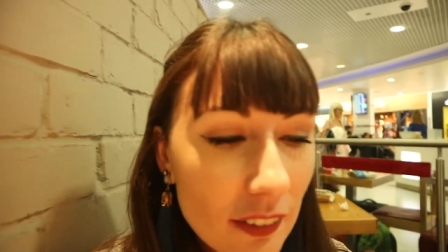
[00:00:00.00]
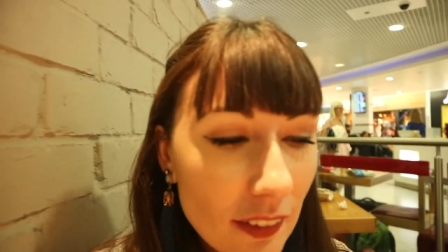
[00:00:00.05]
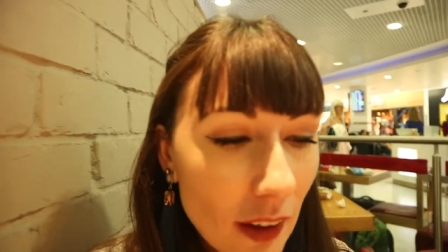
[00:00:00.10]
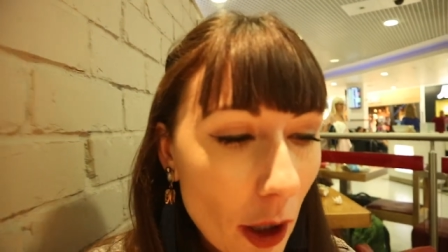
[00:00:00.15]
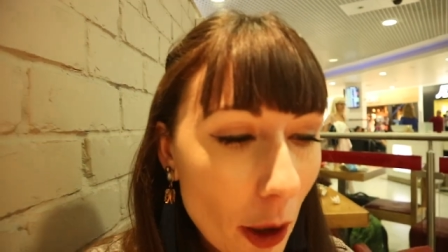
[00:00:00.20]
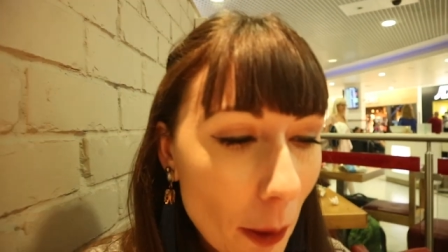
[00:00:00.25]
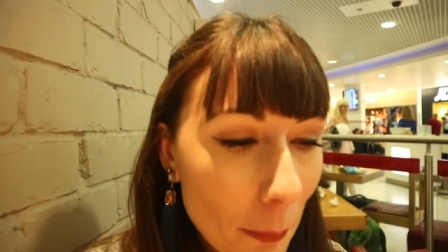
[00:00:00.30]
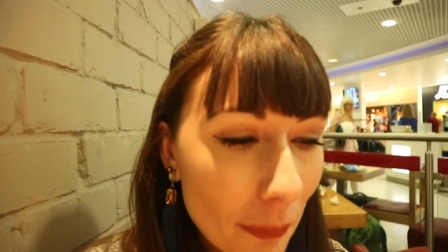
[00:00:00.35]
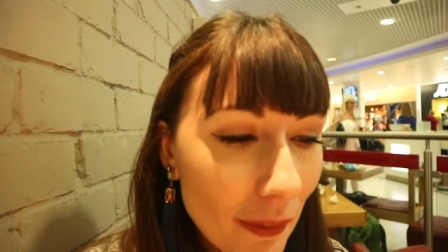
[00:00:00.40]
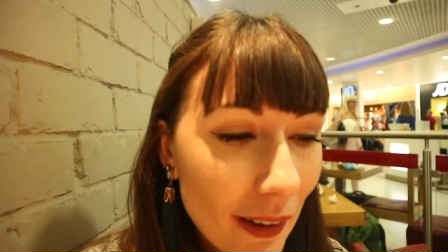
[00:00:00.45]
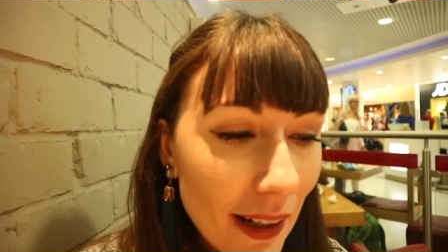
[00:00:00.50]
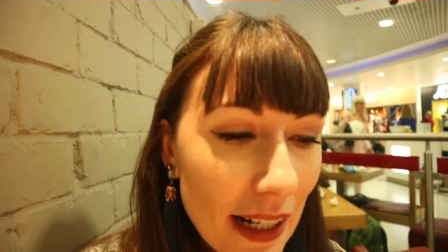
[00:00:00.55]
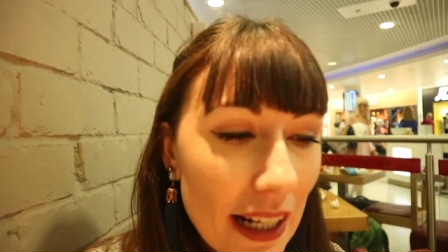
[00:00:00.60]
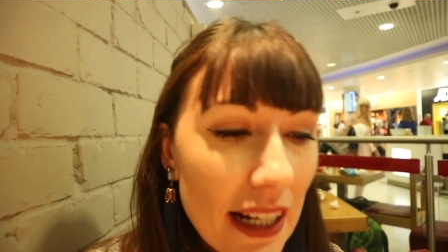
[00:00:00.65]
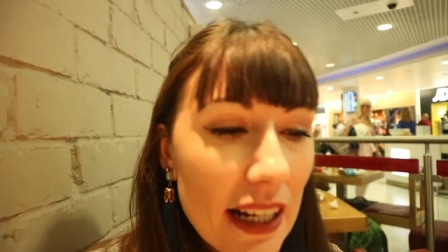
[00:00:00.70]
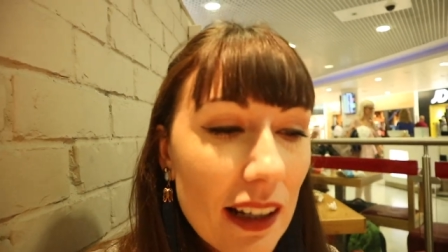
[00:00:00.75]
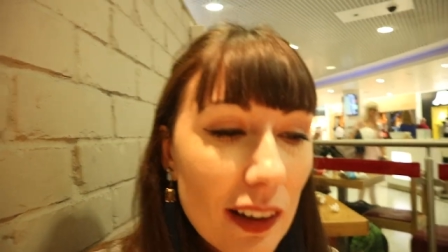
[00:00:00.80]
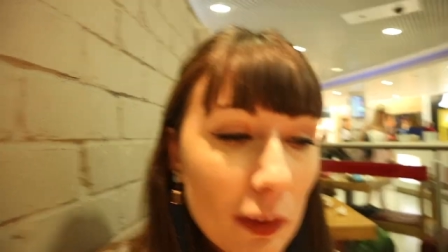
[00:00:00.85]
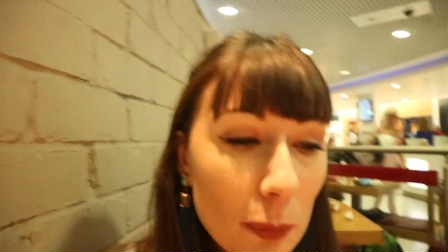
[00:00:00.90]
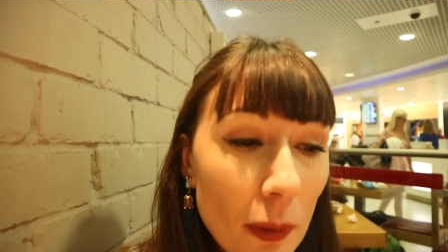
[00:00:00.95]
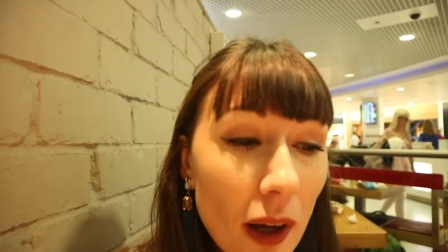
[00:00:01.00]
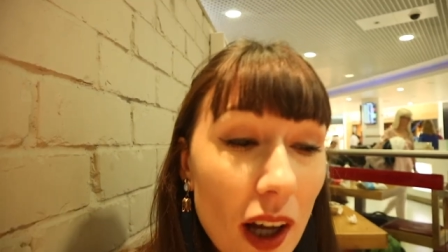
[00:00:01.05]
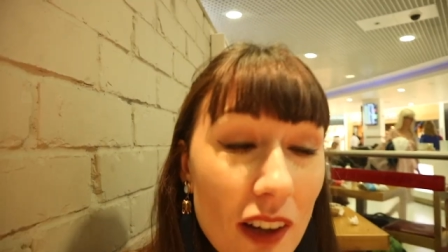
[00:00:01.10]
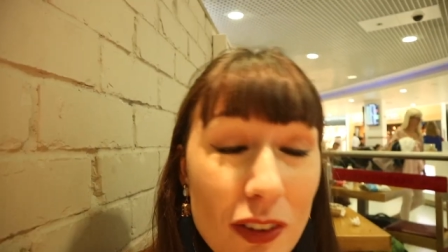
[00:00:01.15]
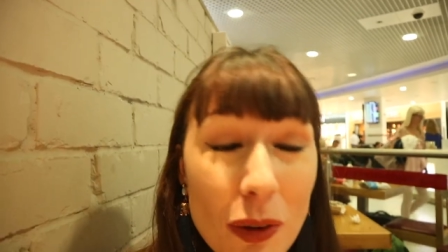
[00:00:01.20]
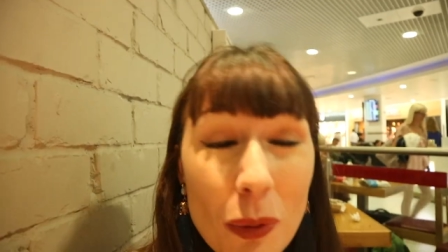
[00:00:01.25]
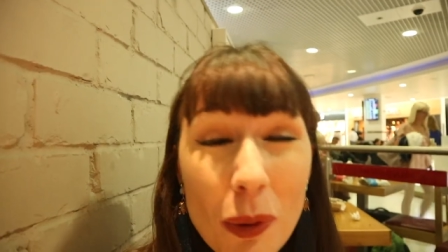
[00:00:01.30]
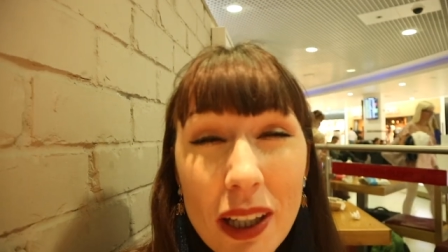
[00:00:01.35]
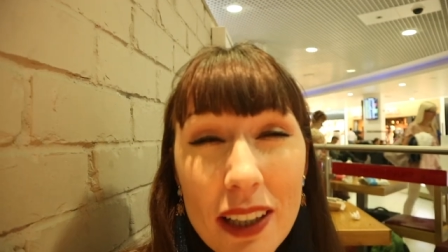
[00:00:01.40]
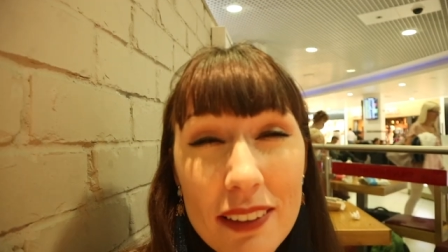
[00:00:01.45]
so it is, but
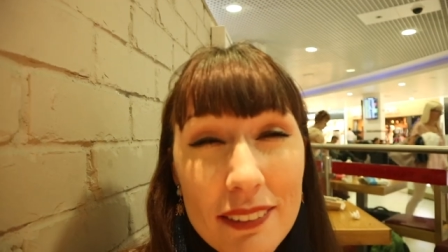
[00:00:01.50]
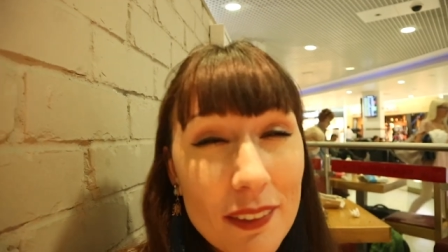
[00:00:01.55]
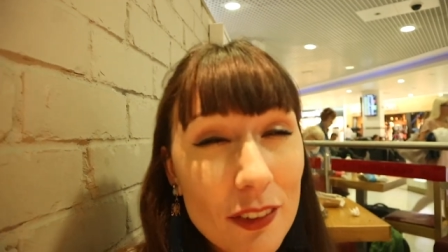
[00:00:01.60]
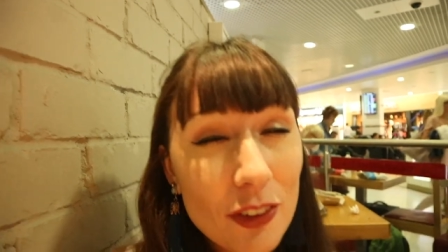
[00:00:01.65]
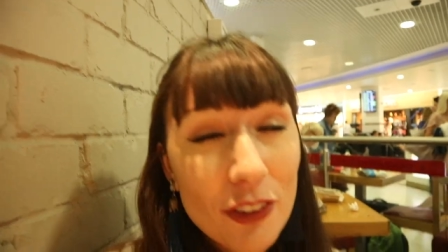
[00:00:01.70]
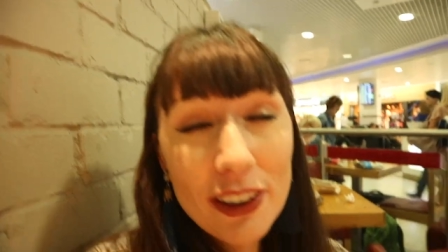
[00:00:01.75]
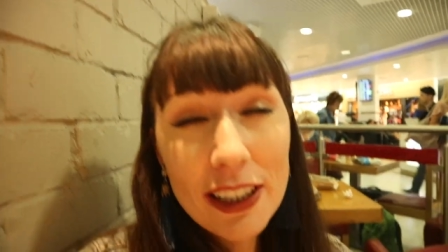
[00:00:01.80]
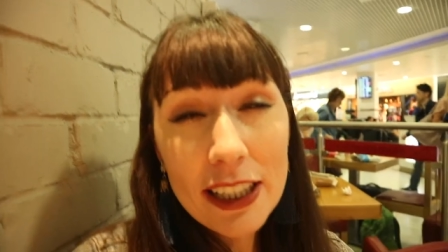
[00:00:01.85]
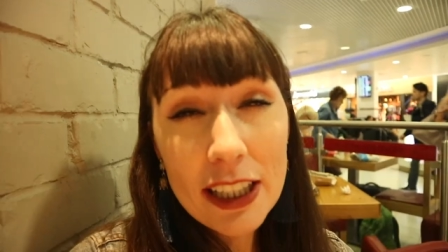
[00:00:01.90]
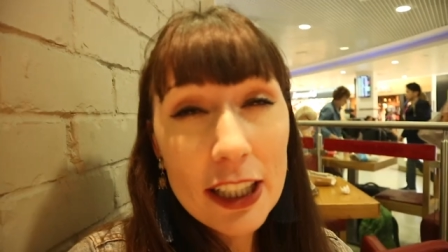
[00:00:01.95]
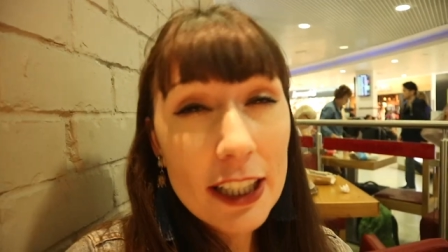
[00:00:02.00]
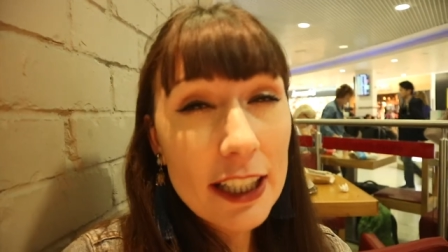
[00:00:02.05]
otherwise it's really good,